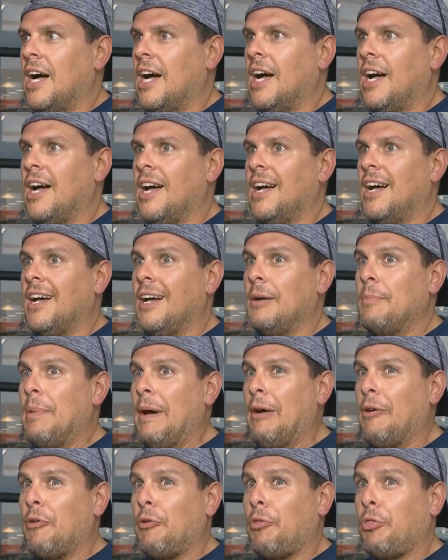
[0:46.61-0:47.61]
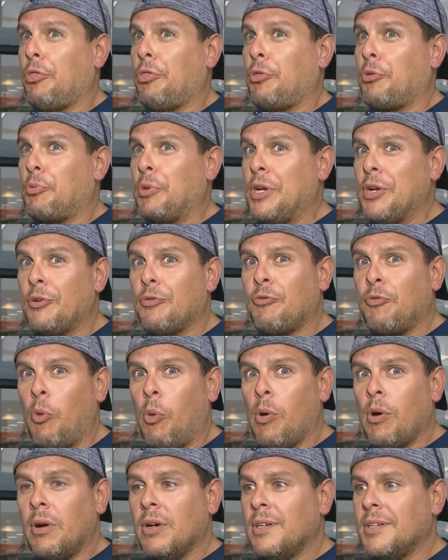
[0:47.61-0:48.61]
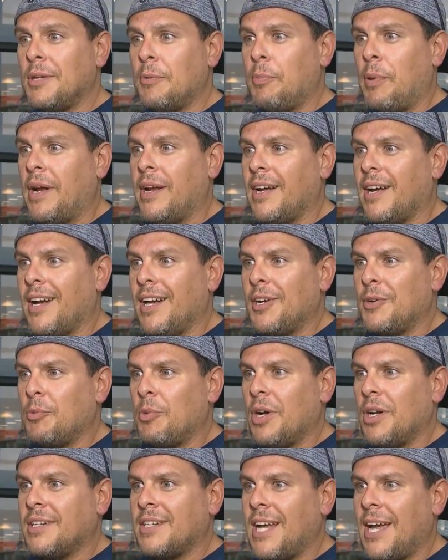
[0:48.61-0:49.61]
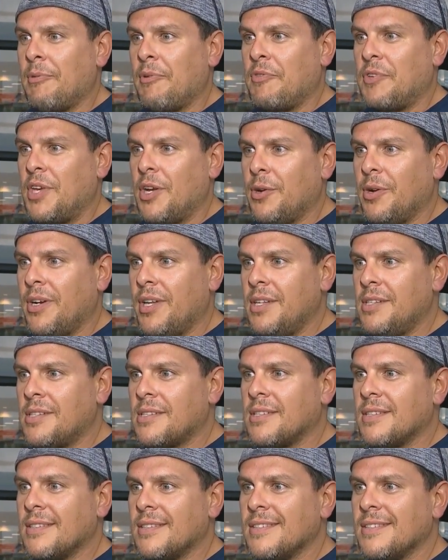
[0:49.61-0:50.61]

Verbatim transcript: uh, about three or four, depending on what time of year it is.